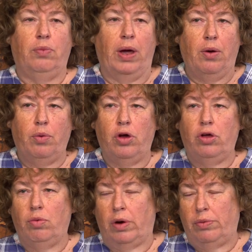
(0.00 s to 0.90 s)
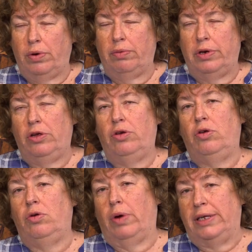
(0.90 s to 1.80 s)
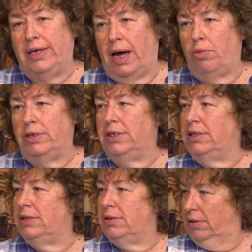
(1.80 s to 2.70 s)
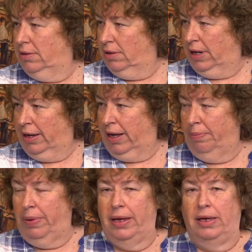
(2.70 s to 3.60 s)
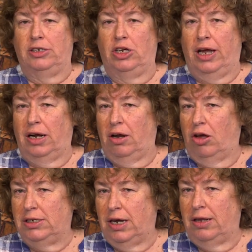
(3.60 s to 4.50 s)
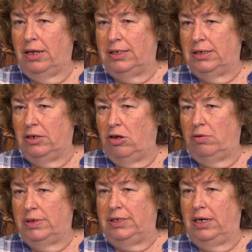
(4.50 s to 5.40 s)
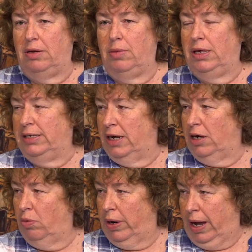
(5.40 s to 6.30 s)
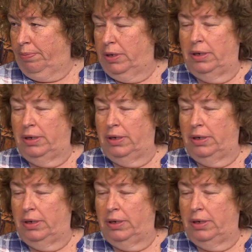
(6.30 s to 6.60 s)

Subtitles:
Where were you? What did you do? What time was it? Like, yes. Unpacking. So like last night, this girl was telling me exactly what happened.